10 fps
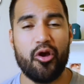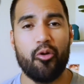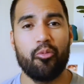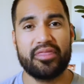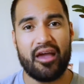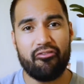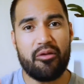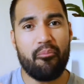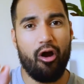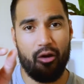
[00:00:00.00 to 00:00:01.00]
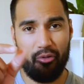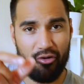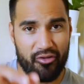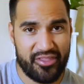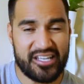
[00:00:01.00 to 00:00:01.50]
With every
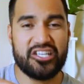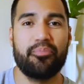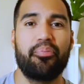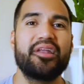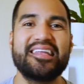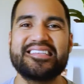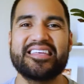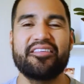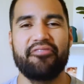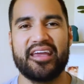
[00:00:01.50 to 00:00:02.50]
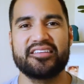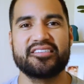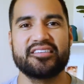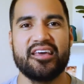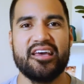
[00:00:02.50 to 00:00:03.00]
marble that she put into the
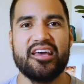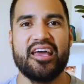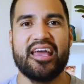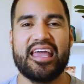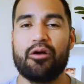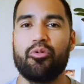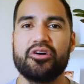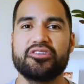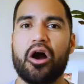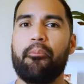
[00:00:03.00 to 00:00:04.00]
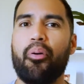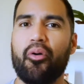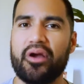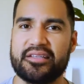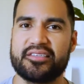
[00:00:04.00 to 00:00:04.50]
vase, it was a
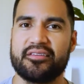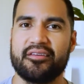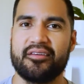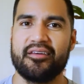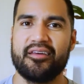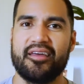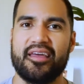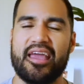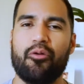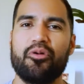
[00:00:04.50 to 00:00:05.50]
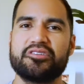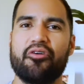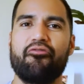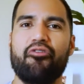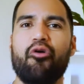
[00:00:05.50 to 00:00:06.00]
point. It was a
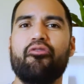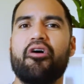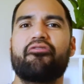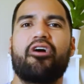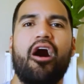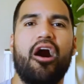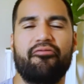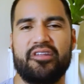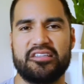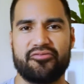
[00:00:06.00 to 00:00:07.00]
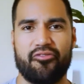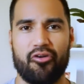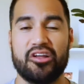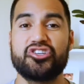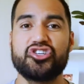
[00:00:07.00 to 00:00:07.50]
vote of confidence for her.
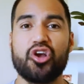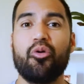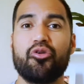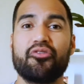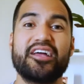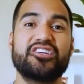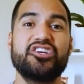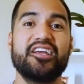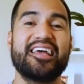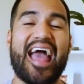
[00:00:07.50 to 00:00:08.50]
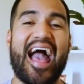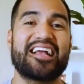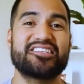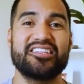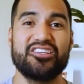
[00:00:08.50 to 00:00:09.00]
It showed her that she can
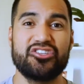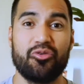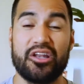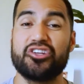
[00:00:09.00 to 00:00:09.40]
actually do it.